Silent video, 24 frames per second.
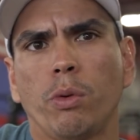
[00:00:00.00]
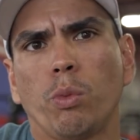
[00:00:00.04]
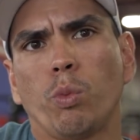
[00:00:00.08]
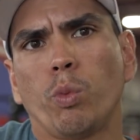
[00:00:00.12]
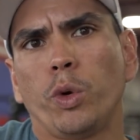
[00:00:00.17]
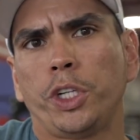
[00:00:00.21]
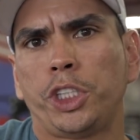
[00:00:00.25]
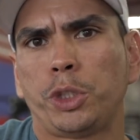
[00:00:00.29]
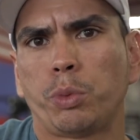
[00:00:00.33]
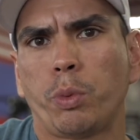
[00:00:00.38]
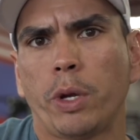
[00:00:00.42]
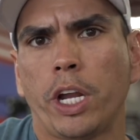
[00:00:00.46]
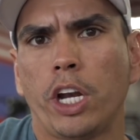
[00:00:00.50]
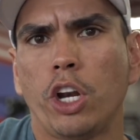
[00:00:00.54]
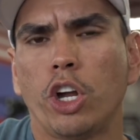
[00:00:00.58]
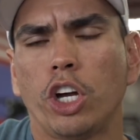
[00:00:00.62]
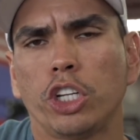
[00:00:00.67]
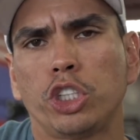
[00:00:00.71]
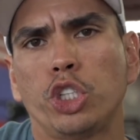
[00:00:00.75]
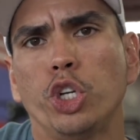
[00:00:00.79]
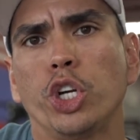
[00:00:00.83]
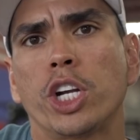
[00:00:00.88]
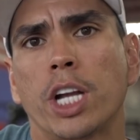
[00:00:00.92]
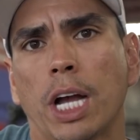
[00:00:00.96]
which we're not
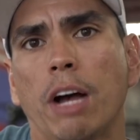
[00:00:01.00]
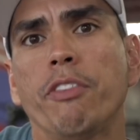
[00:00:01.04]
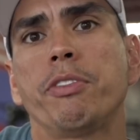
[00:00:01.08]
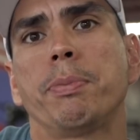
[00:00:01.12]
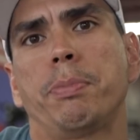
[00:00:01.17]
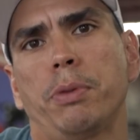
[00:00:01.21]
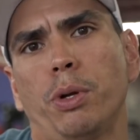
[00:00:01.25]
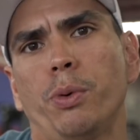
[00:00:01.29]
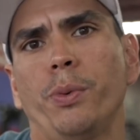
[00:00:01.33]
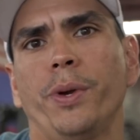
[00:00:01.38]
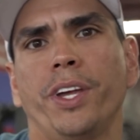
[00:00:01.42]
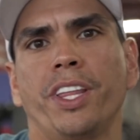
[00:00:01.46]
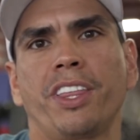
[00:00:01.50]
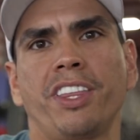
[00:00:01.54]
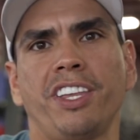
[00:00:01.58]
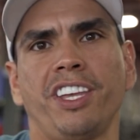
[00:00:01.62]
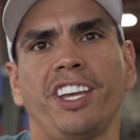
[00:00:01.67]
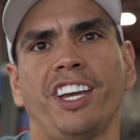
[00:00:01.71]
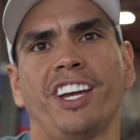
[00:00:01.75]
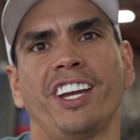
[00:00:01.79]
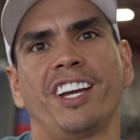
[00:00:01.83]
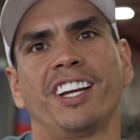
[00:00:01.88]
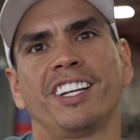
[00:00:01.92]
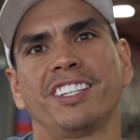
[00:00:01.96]
too comfortable with. Yeah.